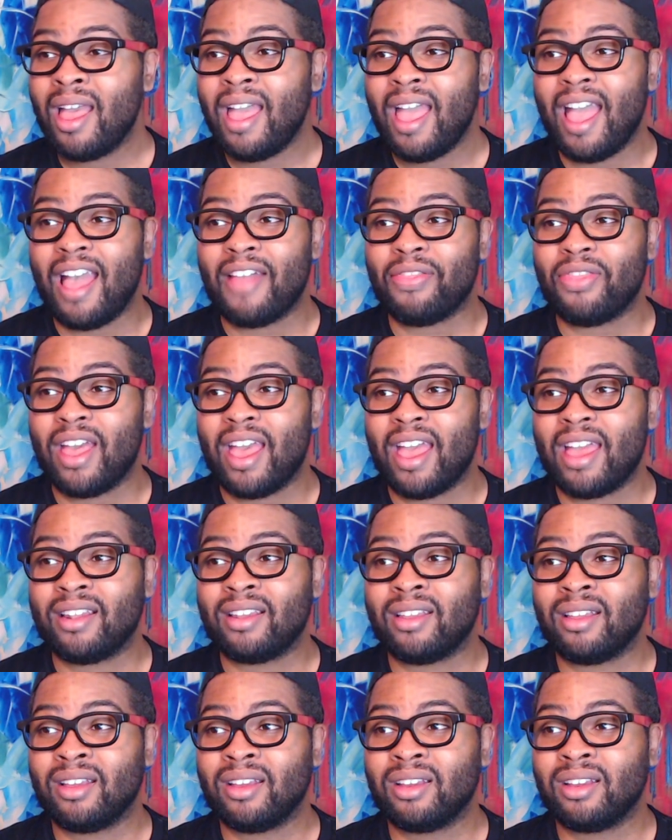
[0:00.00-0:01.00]
and
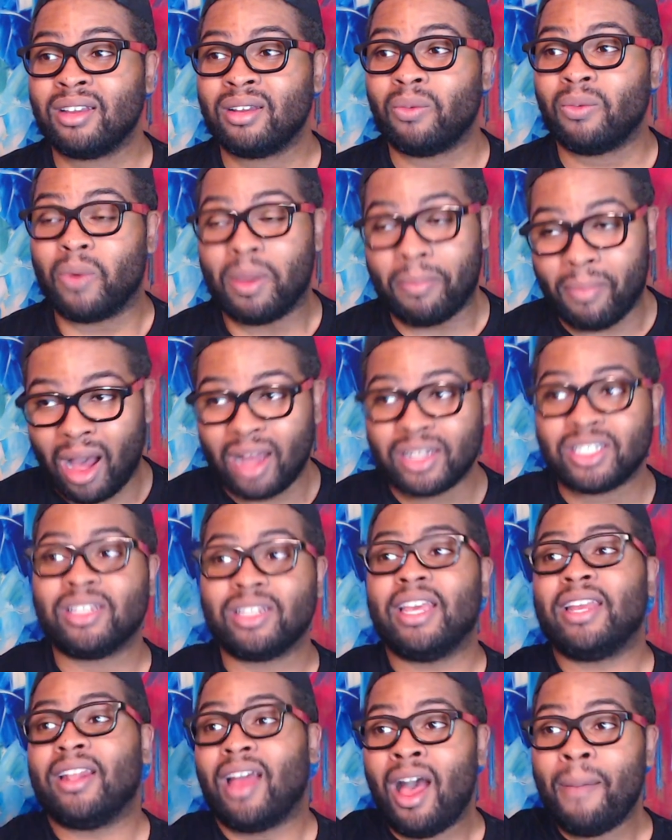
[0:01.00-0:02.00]
then we
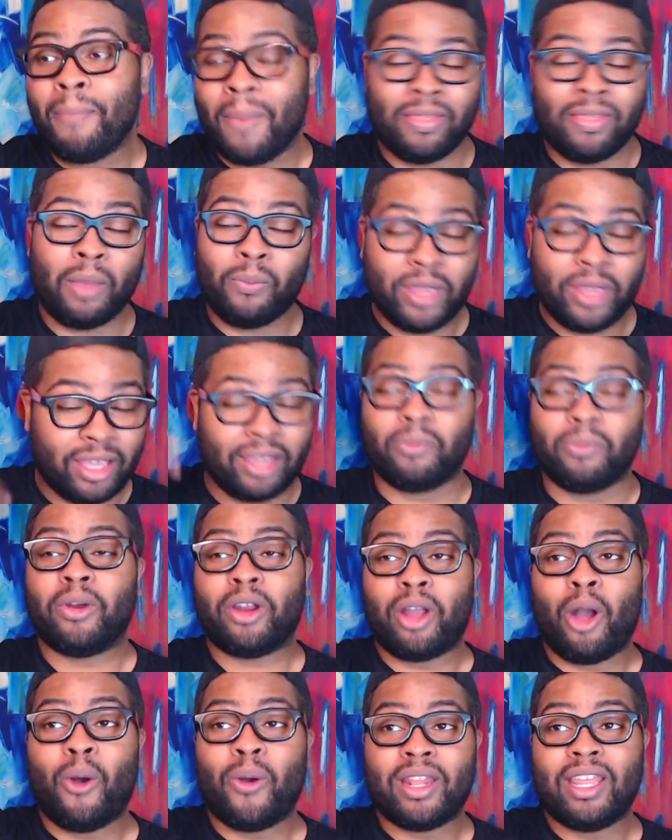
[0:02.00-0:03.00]
modulate up, and then we're
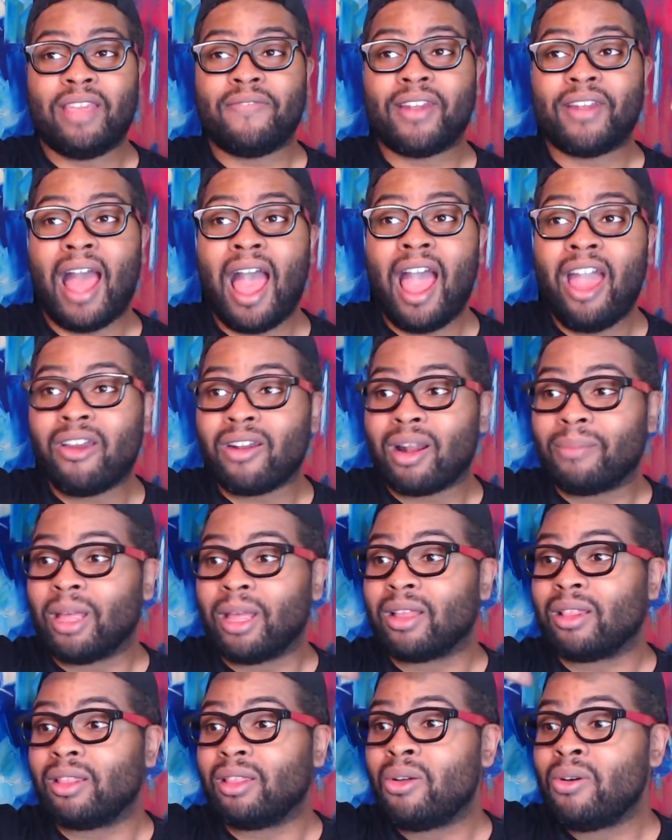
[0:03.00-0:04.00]
going even higher, and I'm
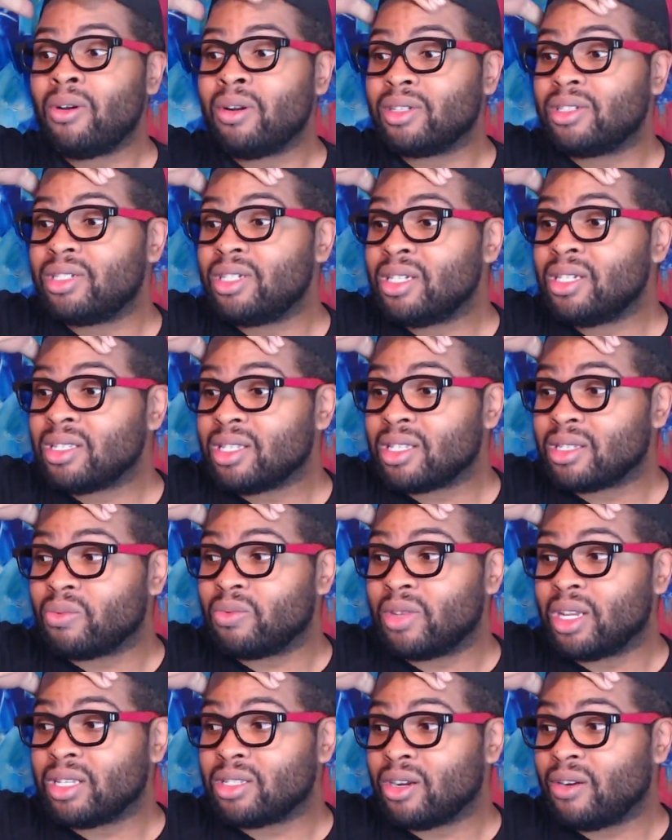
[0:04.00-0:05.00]
like, Lord Jesus,
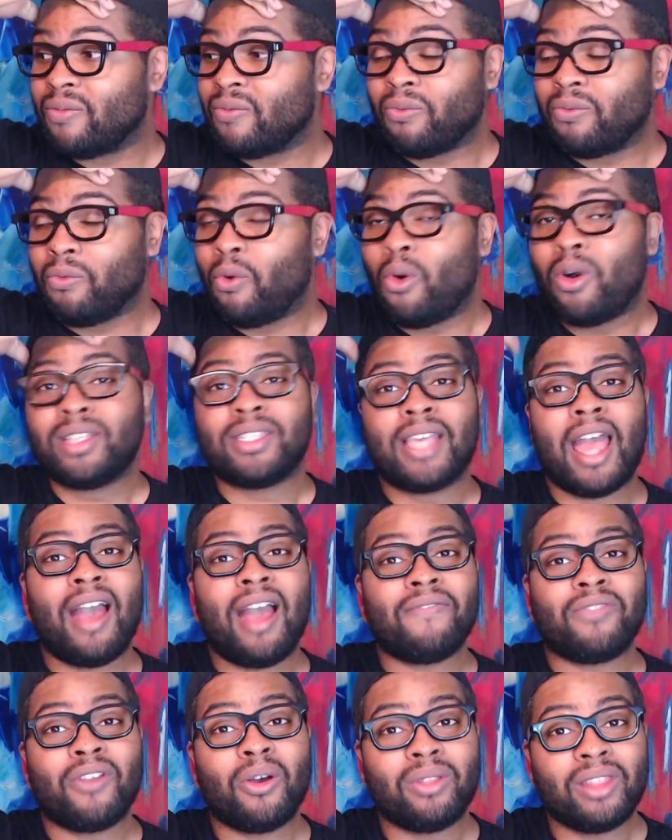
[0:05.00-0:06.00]
does her voice
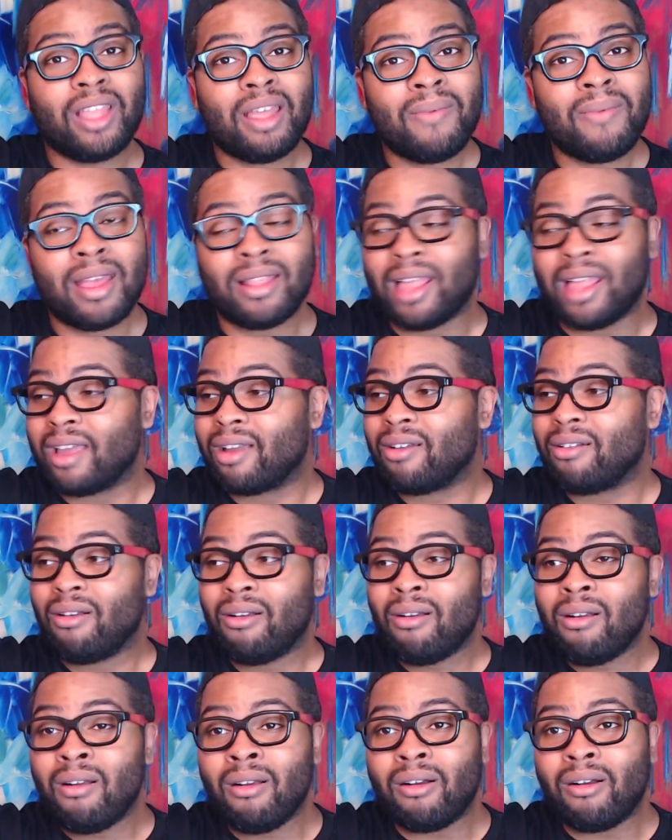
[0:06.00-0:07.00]
have no limit? Like,
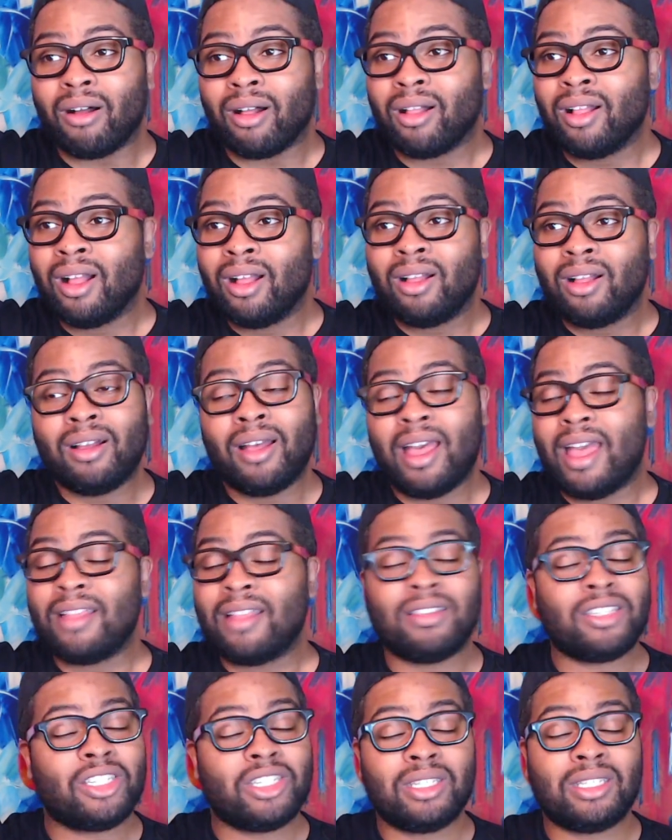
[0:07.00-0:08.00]
girl.
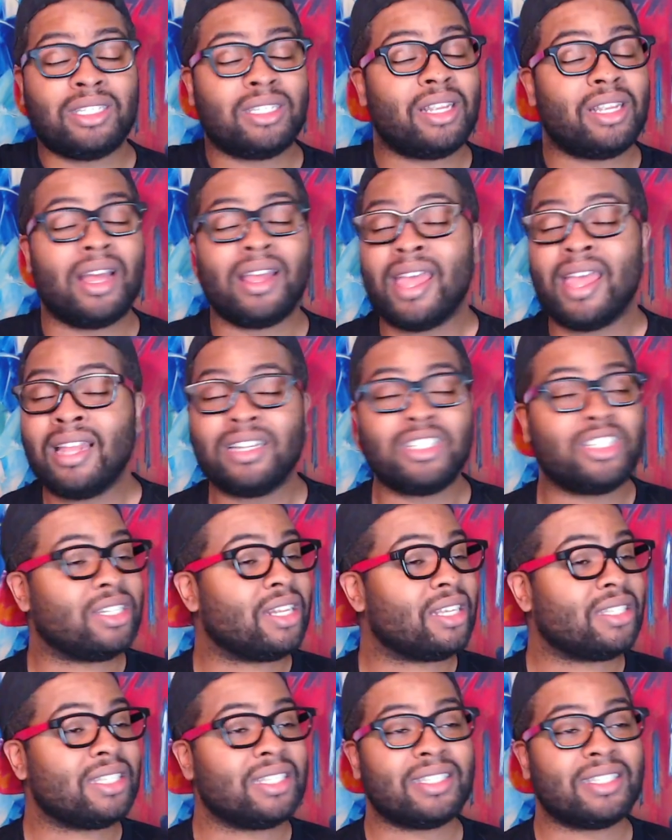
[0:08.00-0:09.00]
And she's, again, she
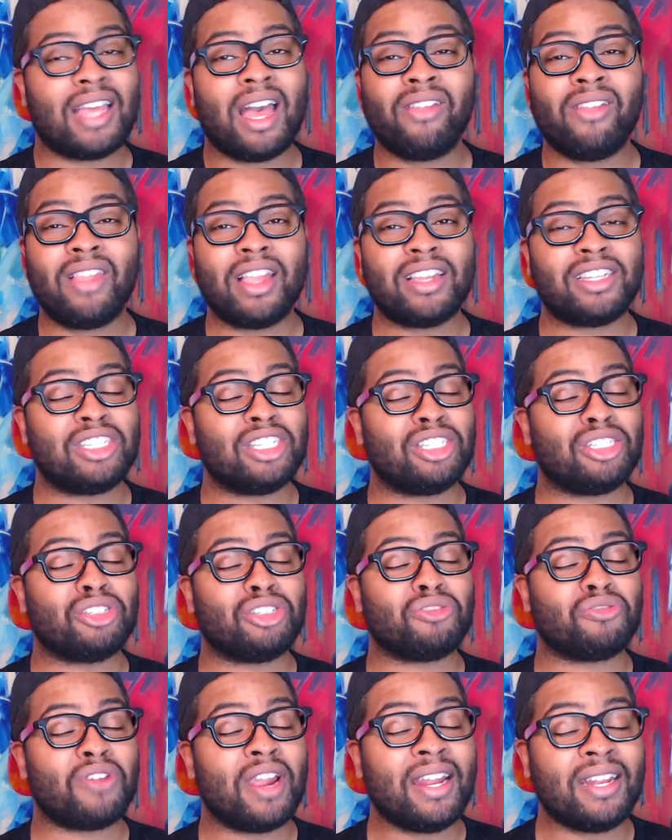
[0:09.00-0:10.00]
doesn't sound like she's
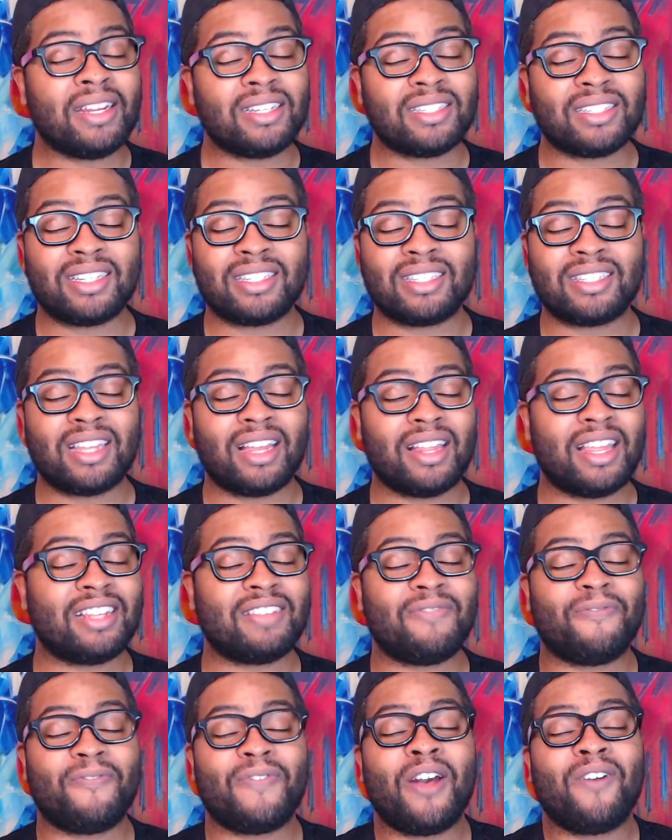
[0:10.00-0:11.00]
straining,
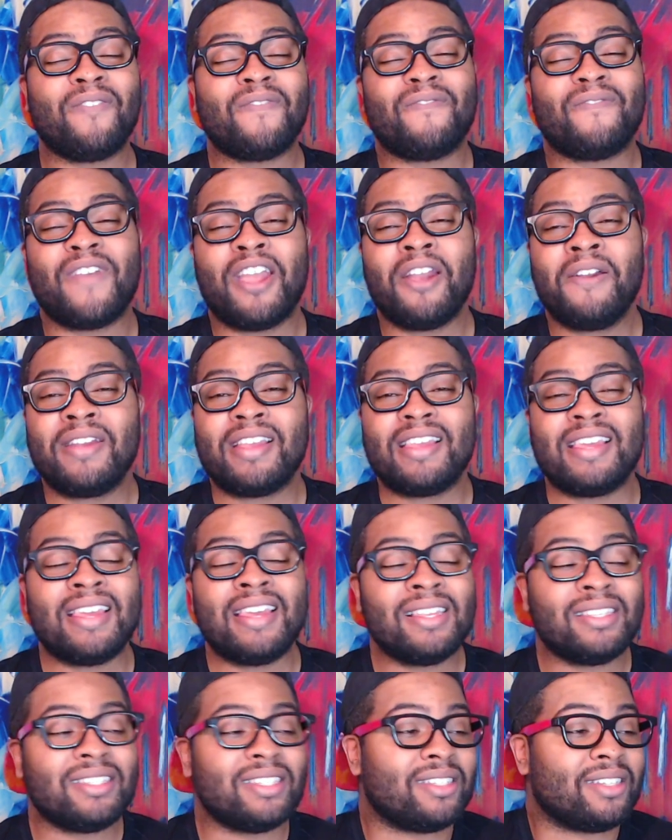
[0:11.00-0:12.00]
it felt very
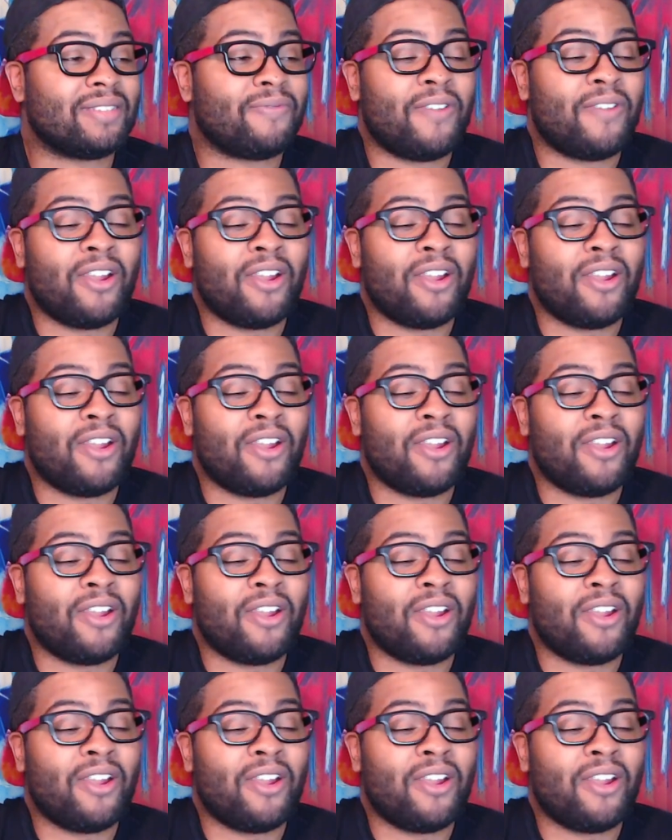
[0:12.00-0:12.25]
easy, she's